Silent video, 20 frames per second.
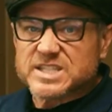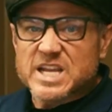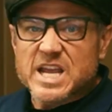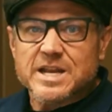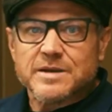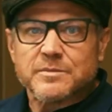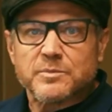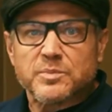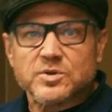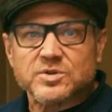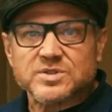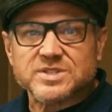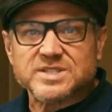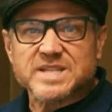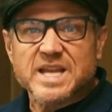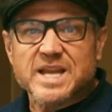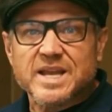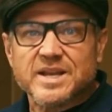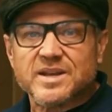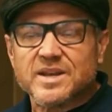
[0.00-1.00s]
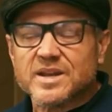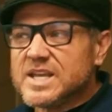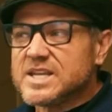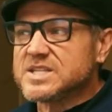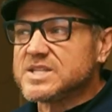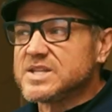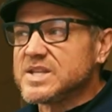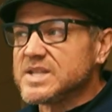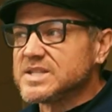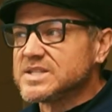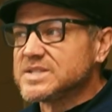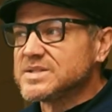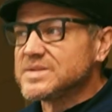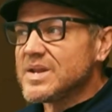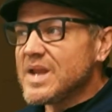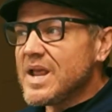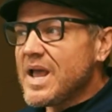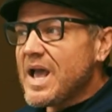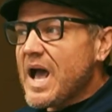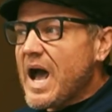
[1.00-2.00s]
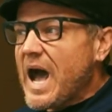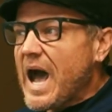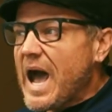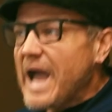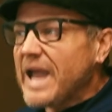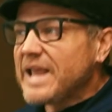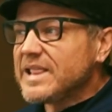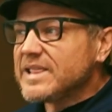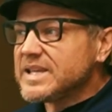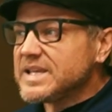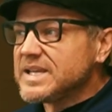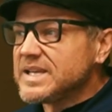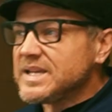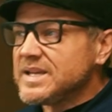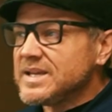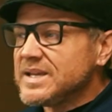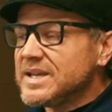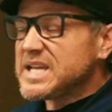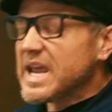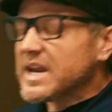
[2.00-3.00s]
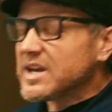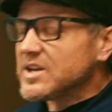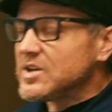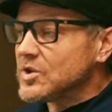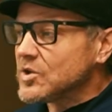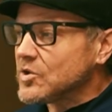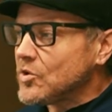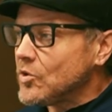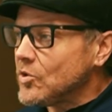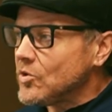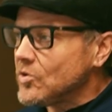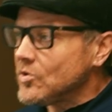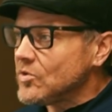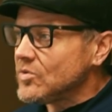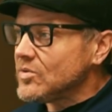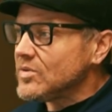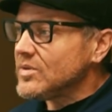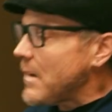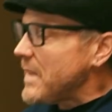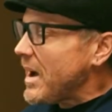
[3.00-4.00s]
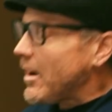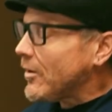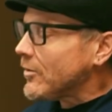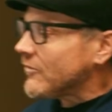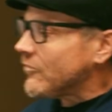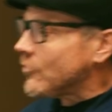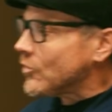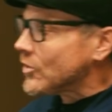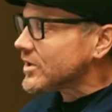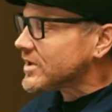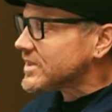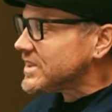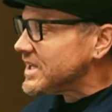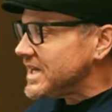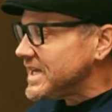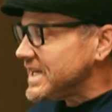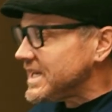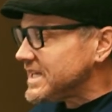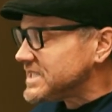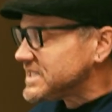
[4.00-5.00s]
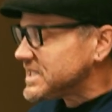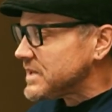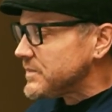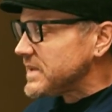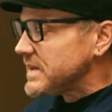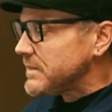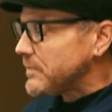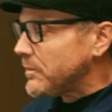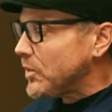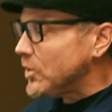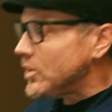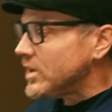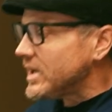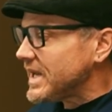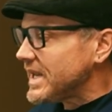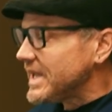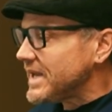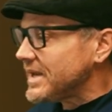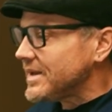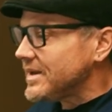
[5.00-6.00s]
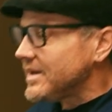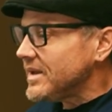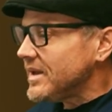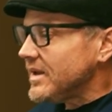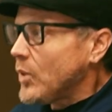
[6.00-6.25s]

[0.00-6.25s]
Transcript: 10% is this highly technical amount of work that needs to be put in,